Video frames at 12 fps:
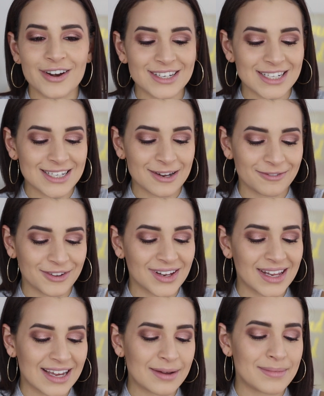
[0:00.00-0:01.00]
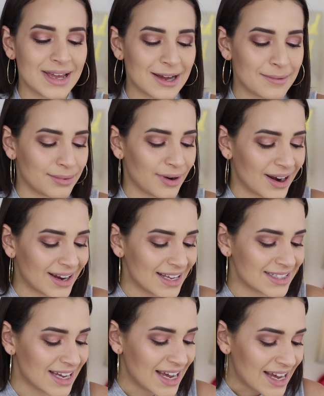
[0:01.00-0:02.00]
It doesn't feel like a makeup
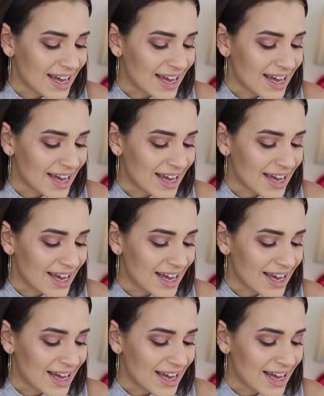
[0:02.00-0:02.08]
product.